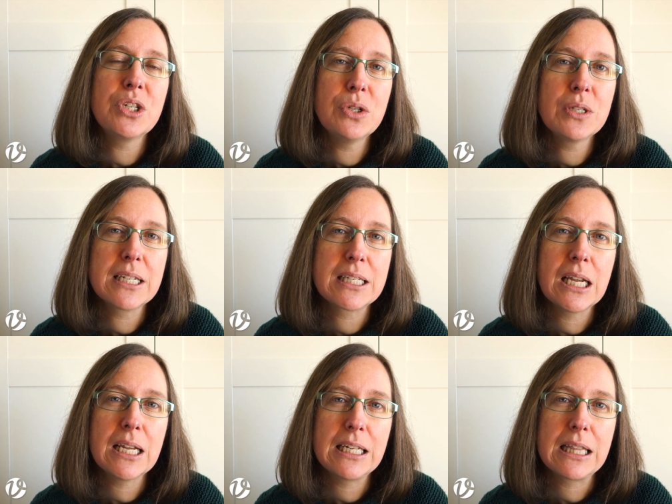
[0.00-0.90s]
to use a
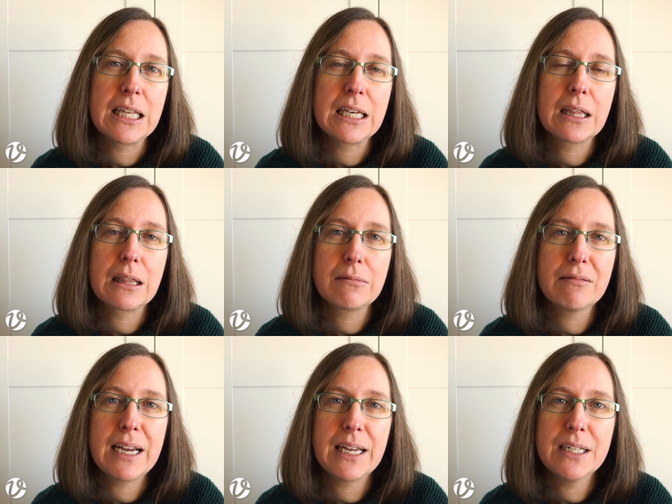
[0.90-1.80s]
slightly thicker
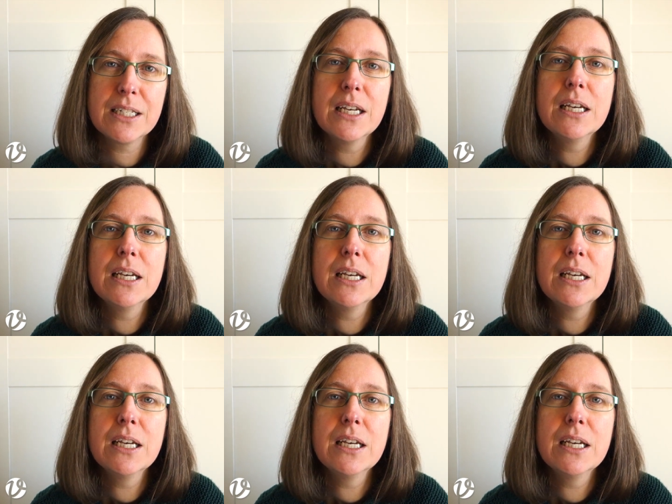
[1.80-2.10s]
thread